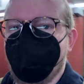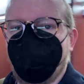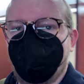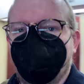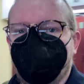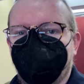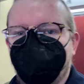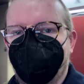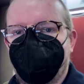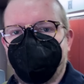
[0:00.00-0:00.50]

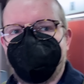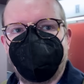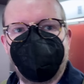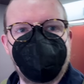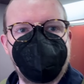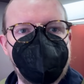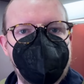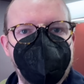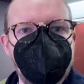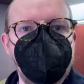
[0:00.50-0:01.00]
make a lick of
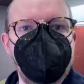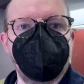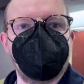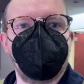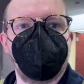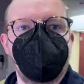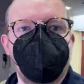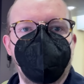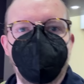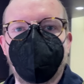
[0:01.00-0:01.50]
sense to me,
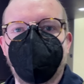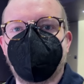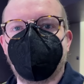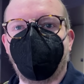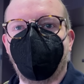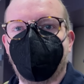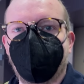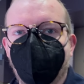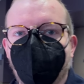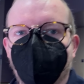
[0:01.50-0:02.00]
but they
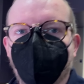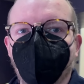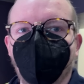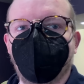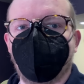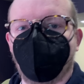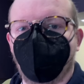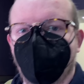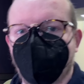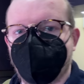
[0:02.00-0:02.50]
told me where
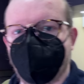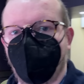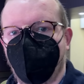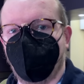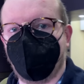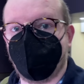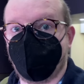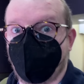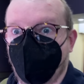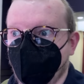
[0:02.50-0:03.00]
one was
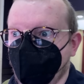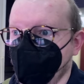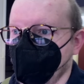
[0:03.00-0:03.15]
open, so I'm